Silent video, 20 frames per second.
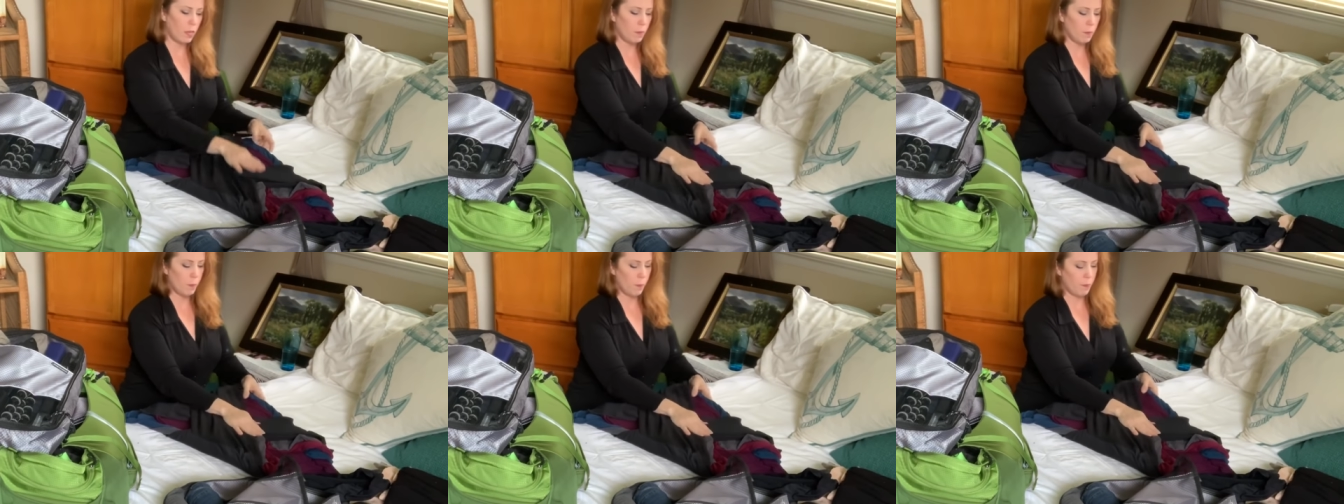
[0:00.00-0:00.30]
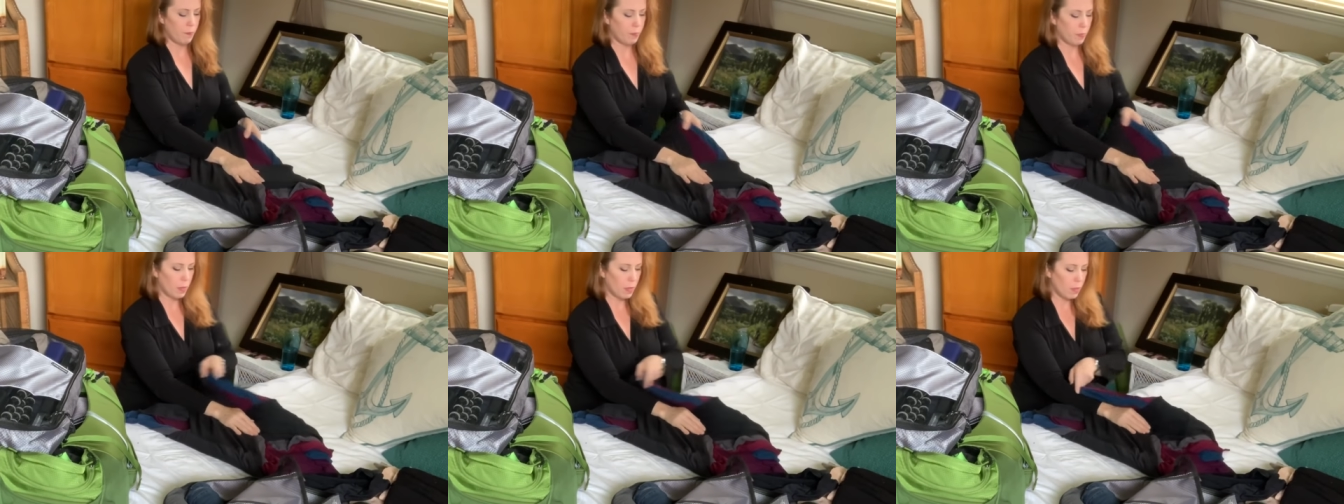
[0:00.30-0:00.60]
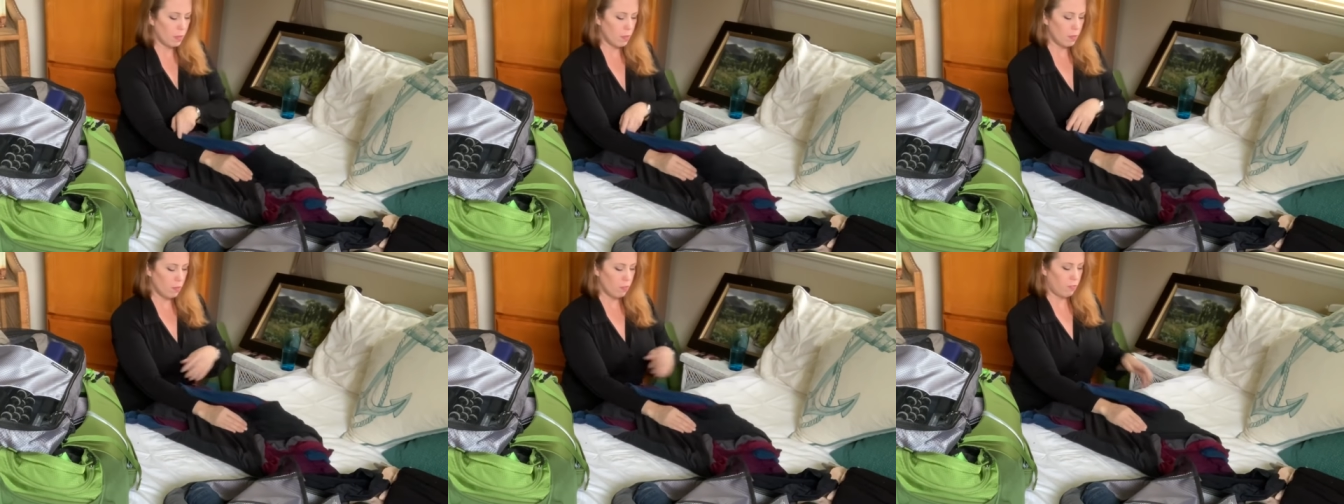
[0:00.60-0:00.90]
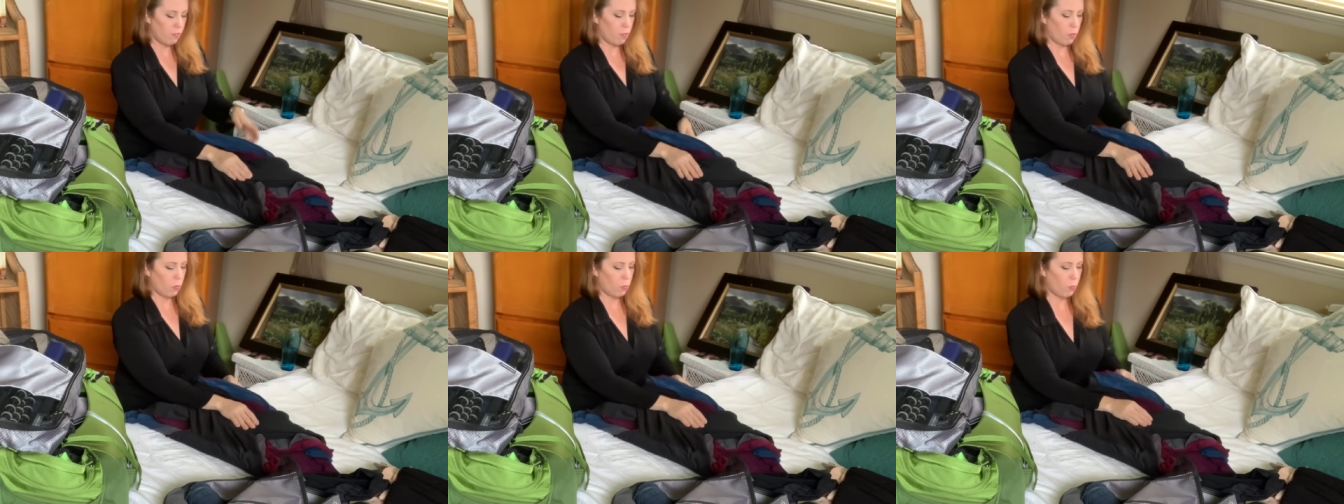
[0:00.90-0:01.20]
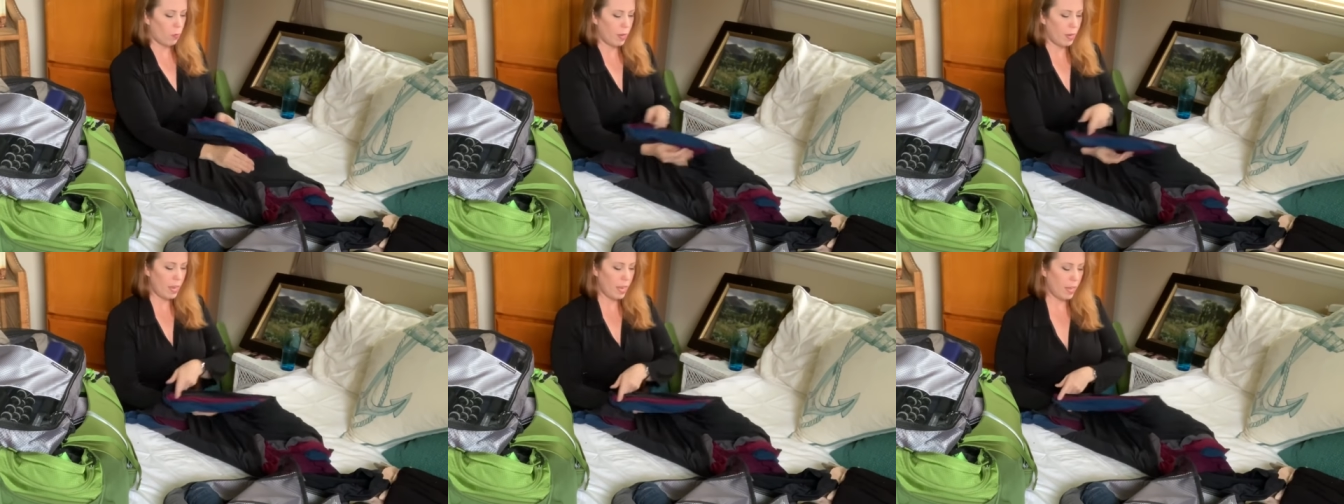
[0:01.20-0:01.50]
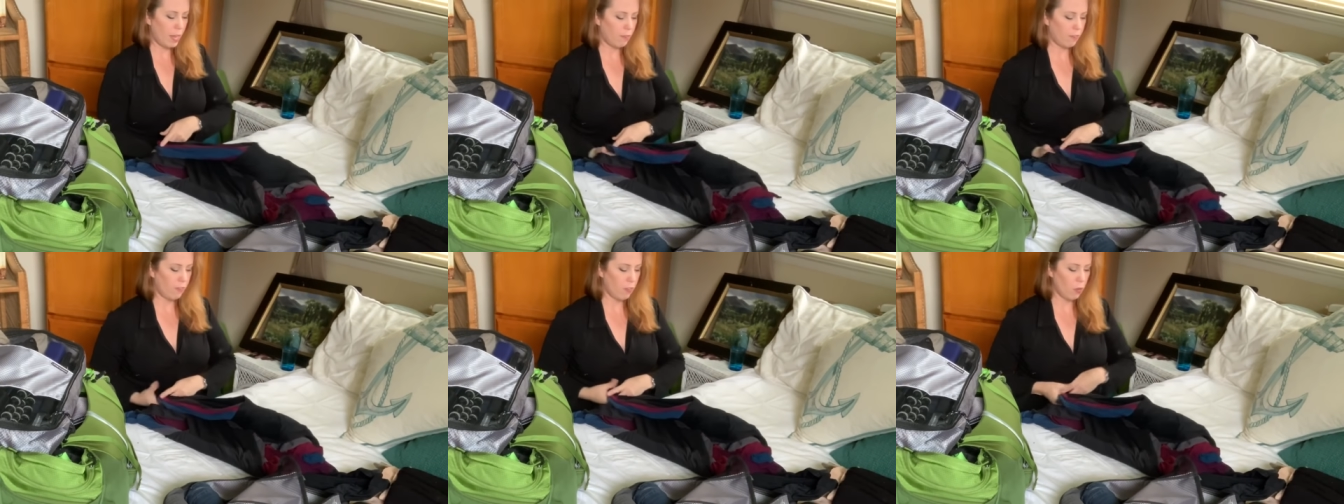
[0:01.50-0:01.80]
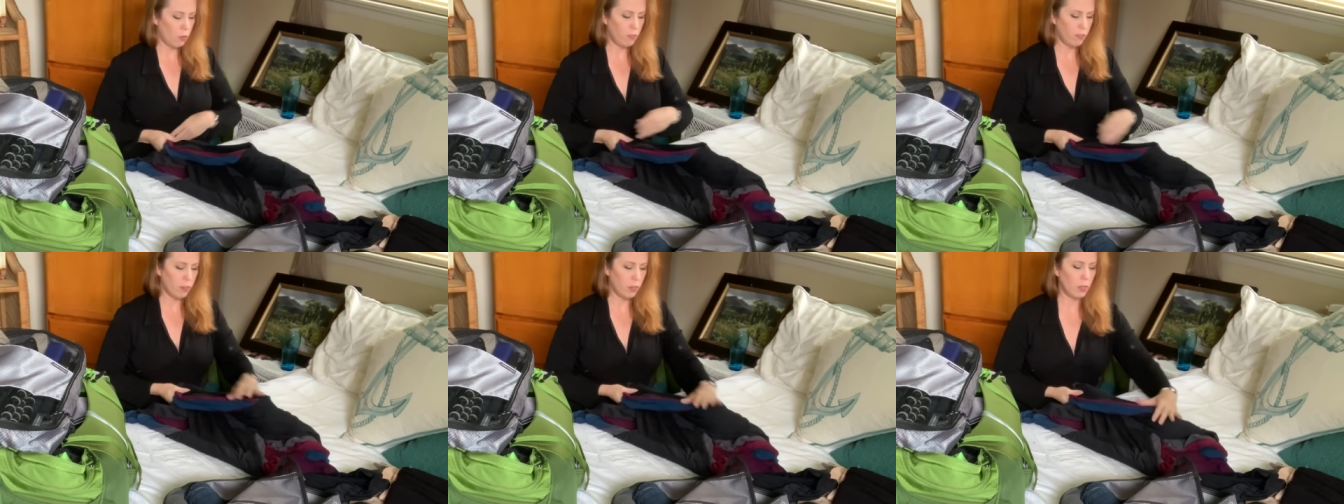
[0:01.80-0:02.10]
in, fold one half
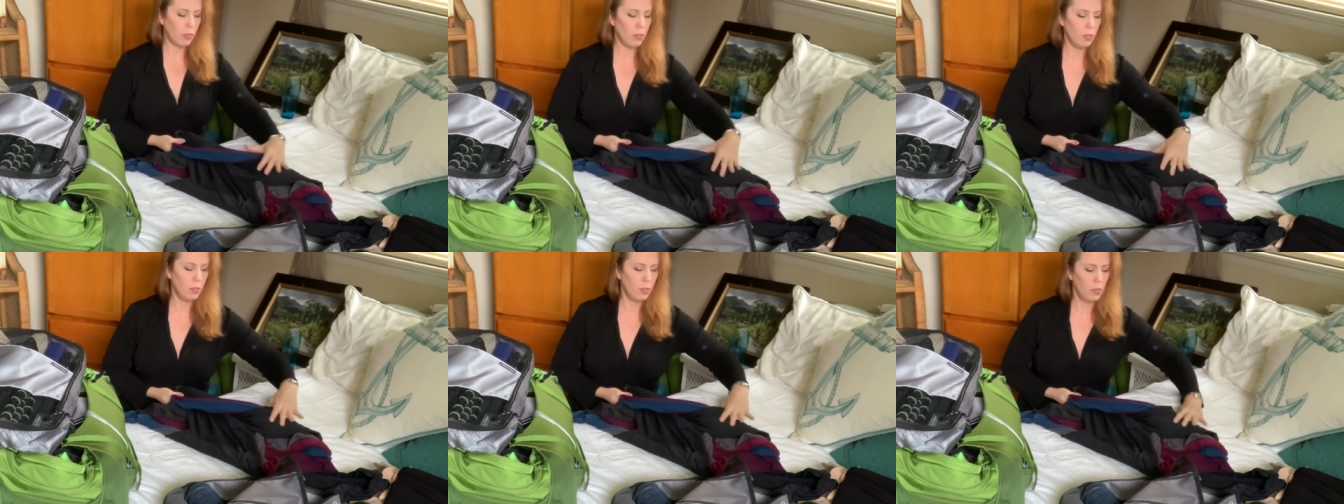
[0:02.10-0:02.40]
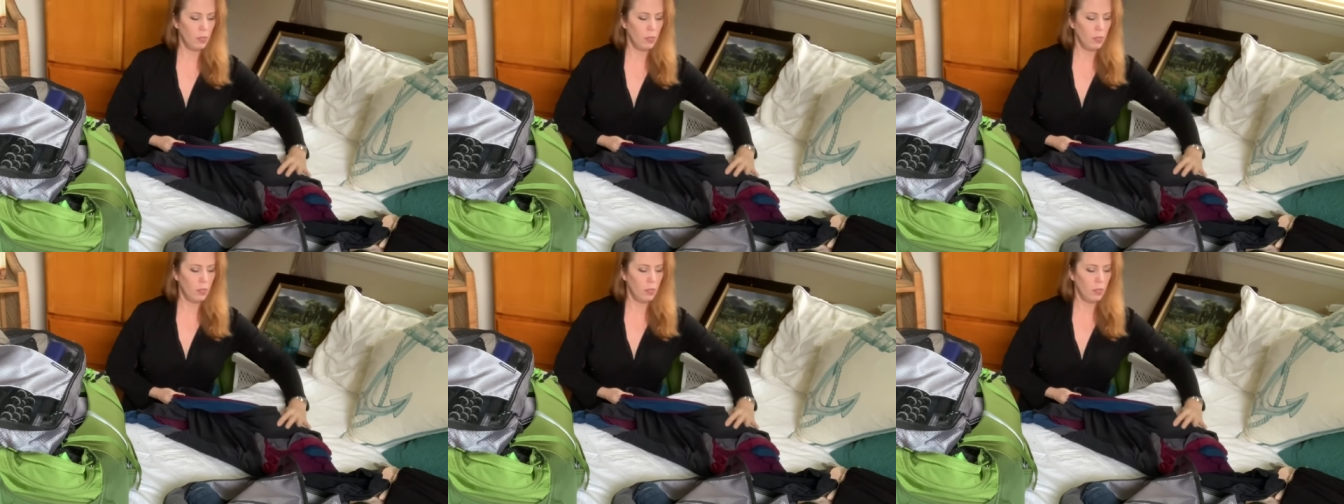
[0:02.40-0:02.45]
over,